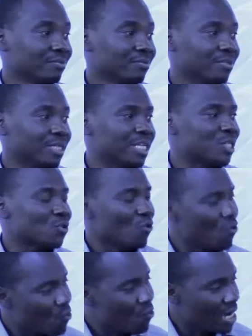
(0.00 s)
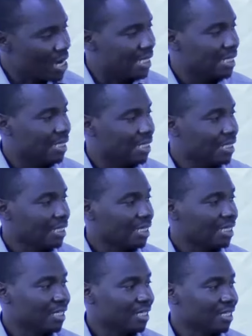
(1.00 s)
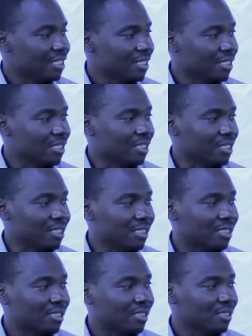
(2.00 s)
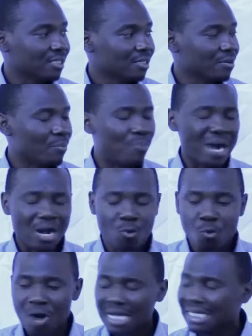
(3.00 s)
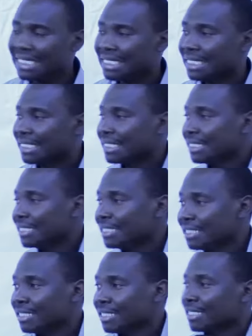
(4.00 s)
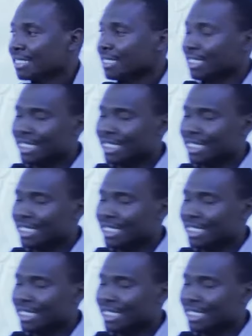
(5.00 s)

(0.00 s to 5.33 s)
It is awkward. It is backward. It